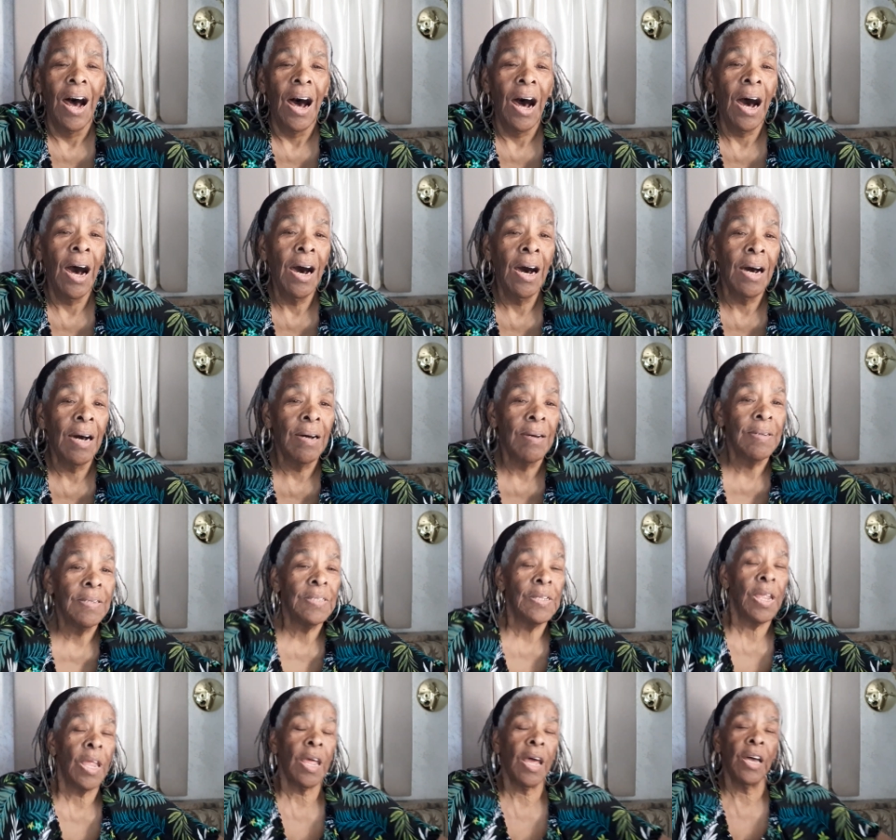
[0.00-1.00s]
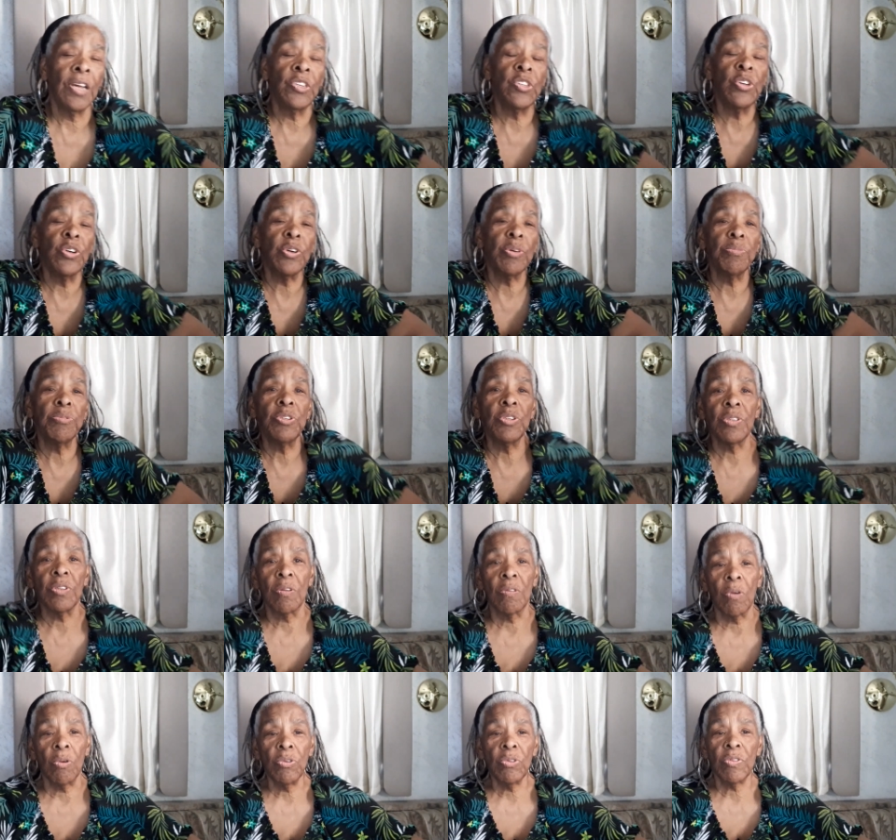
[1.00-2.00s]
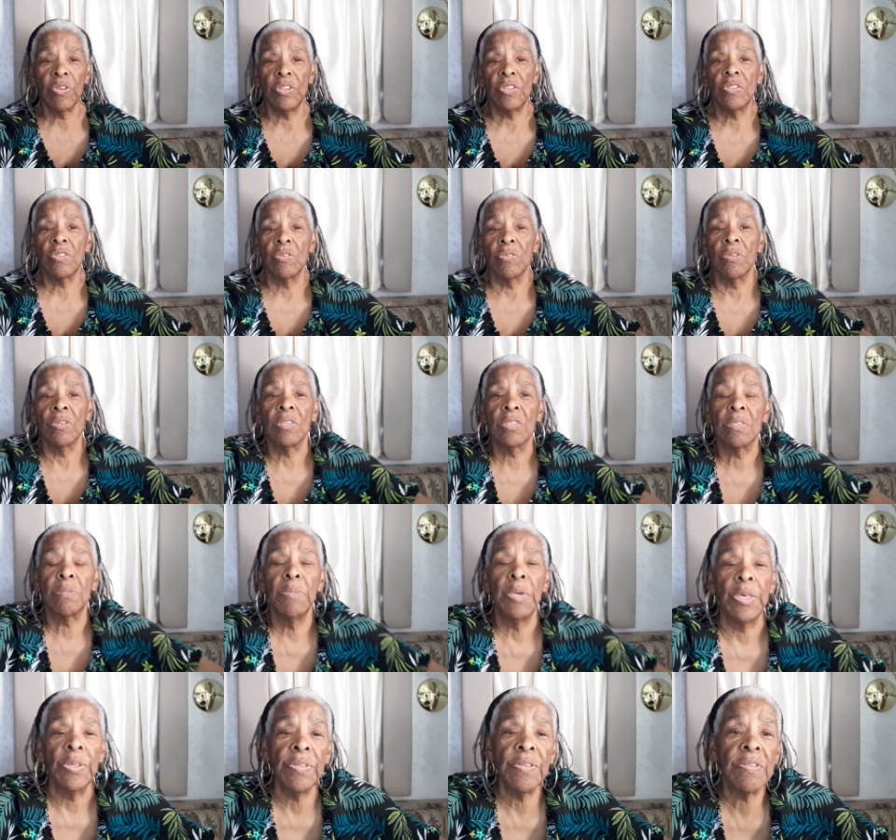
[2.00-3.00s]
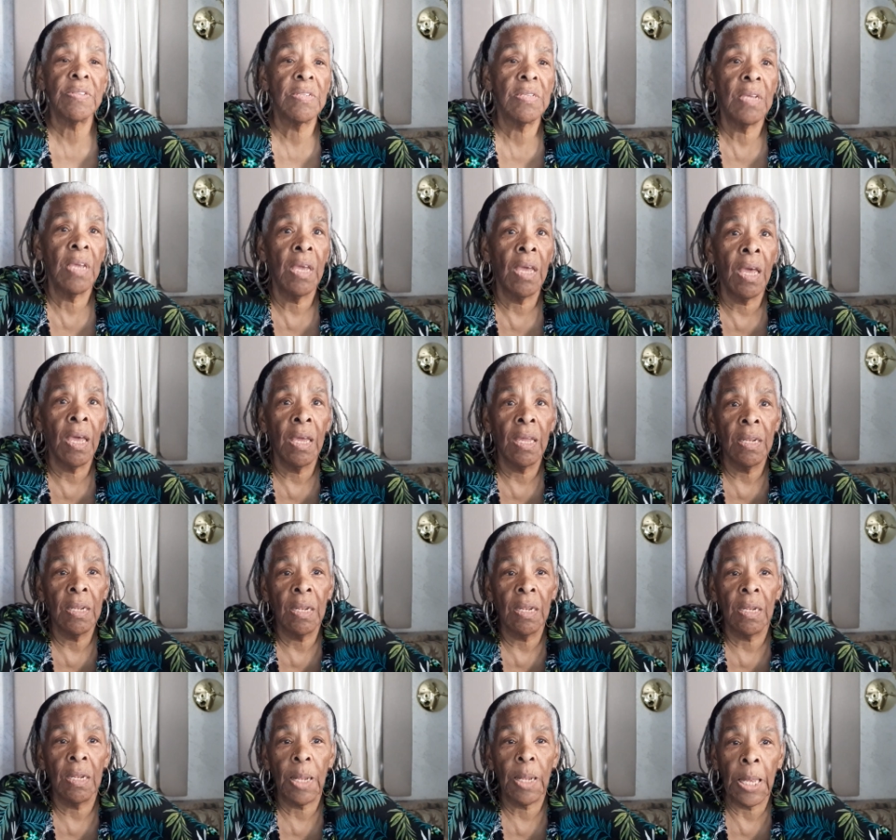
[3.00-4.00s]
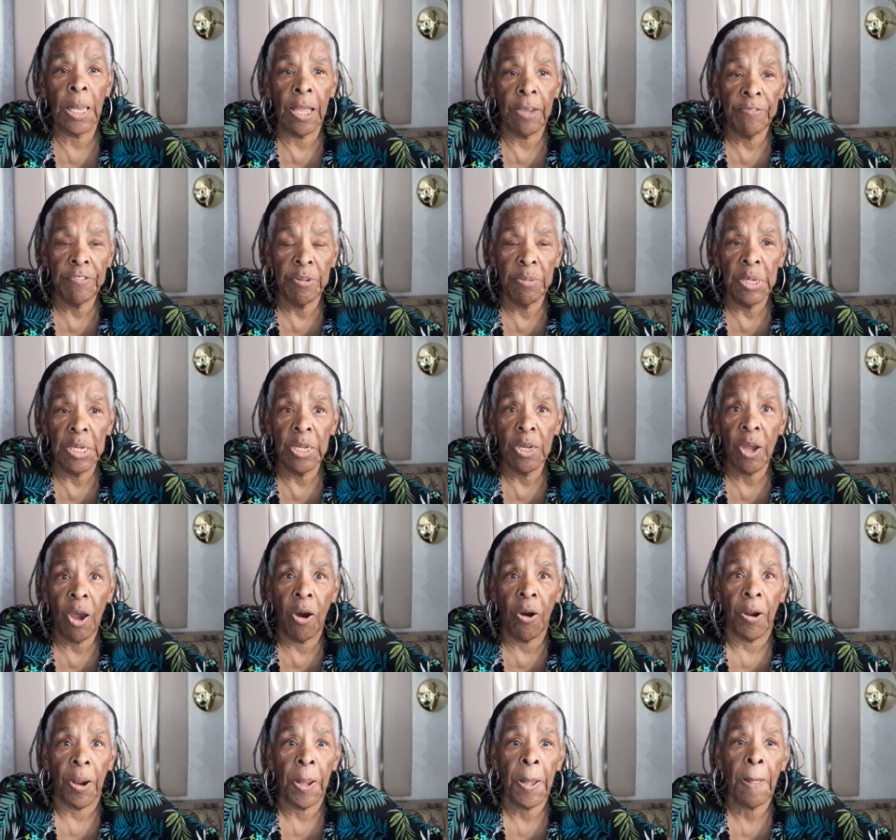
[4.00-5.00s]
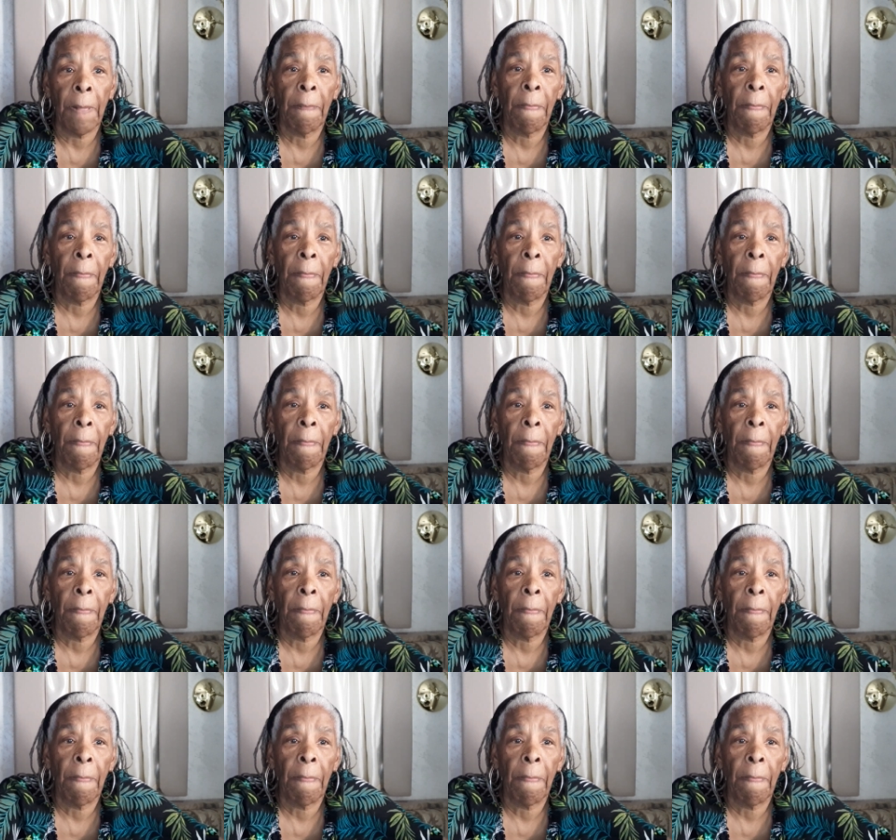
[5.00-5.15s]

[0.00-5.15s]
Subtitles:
I took him to the grocery store, the Smith's, and left him in the car.